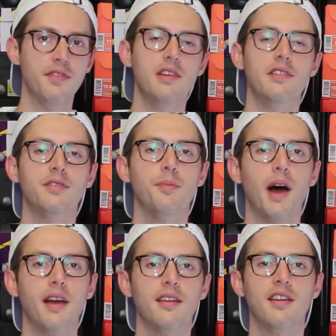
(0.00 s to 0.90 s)
these
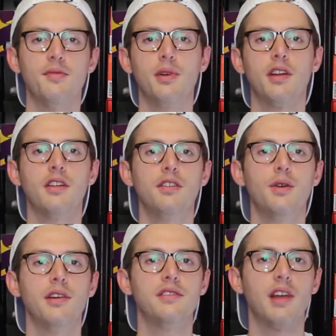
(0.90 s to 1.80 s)
might give me a clue
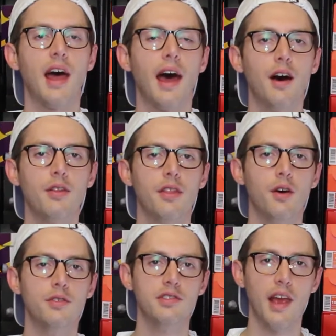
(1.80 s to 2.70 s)
as to how
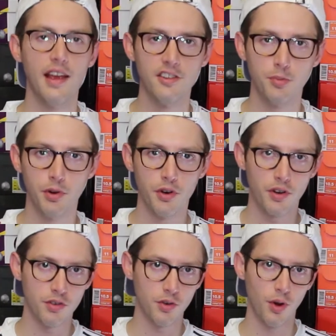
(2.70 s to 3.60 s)
those Ace Pure
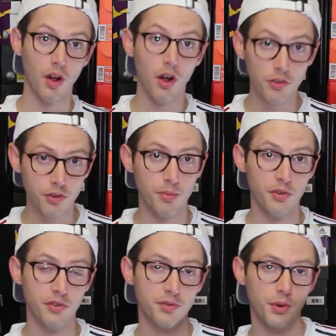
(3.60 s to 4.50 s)
Control Ultra
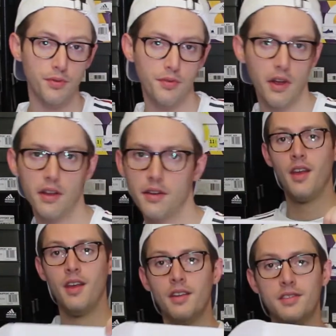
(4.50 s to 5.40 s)
Boosts would fit.
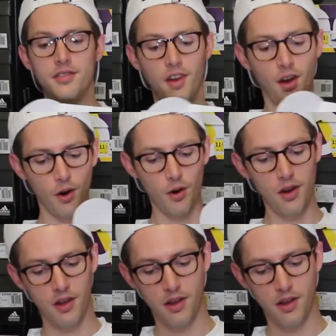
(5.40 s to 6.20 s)
So